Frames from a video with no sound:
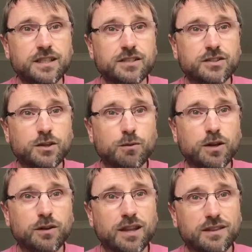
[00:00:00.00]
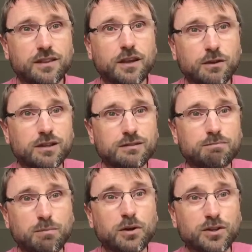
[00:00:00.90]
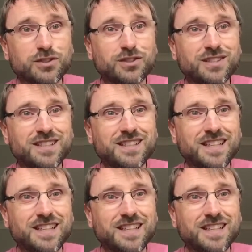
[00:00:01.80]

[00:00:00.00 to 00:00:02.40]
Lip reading: So we know that that person